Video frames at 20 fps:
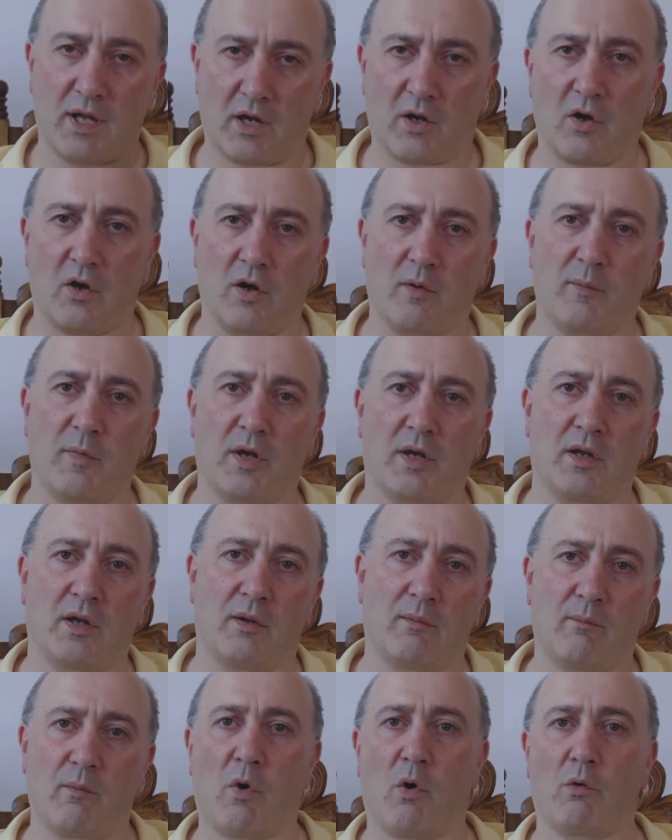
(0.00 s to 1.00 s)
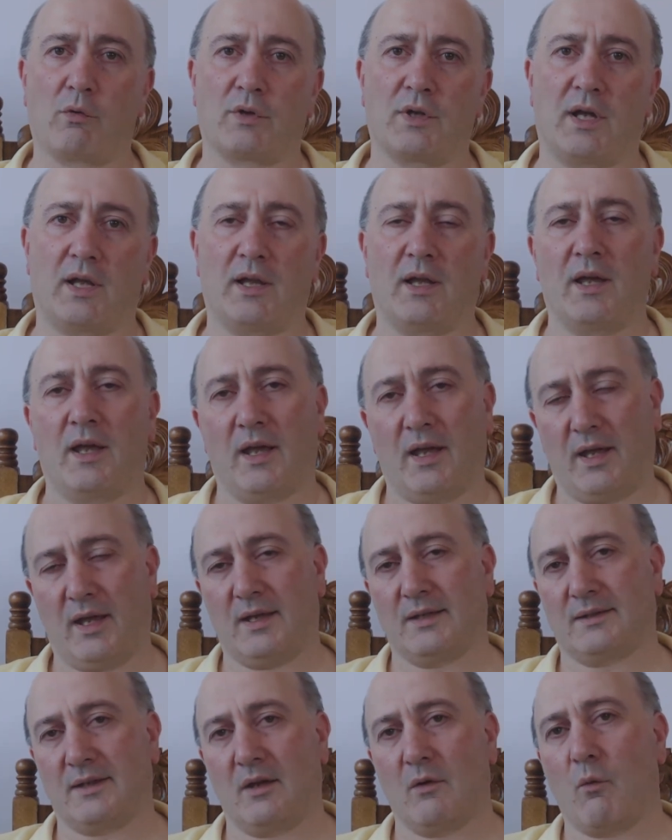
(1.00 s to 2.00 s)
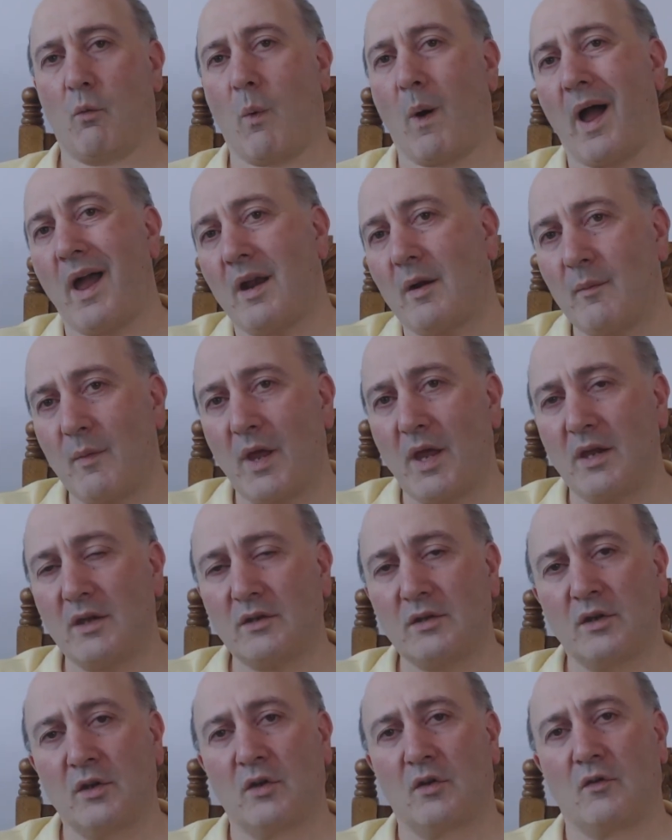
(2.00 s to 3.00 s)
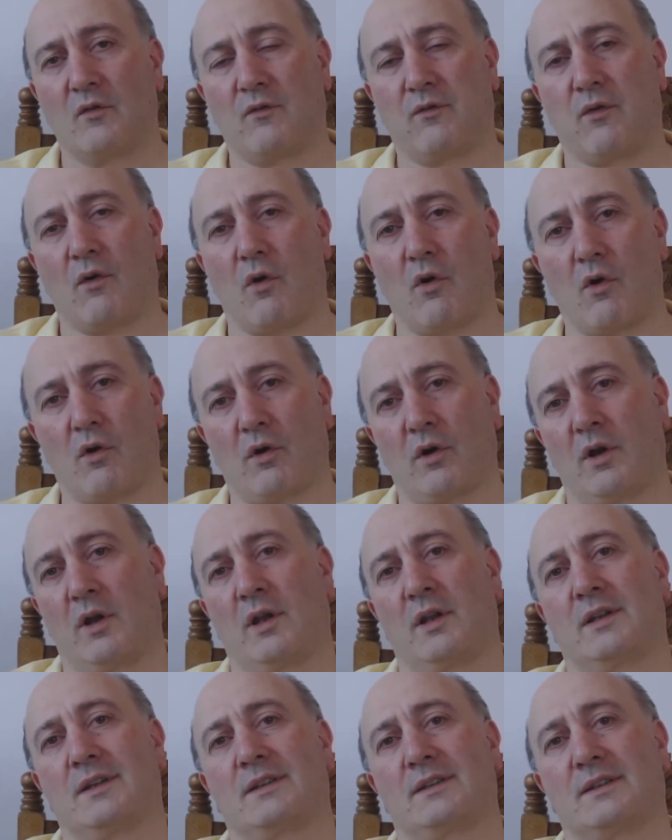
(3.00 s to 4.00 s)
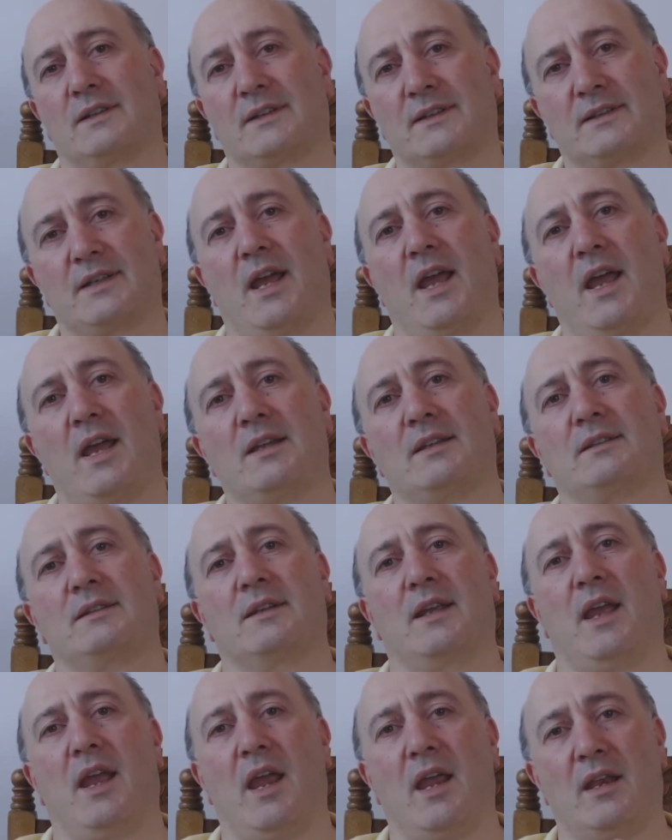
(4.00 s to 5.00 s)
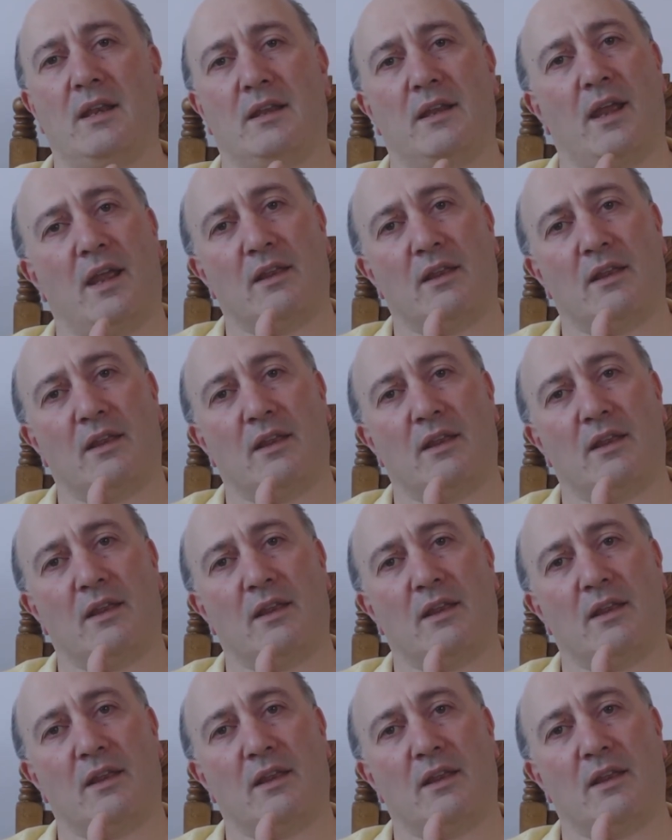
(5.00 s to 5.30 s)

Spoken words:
economic model as an environment for success and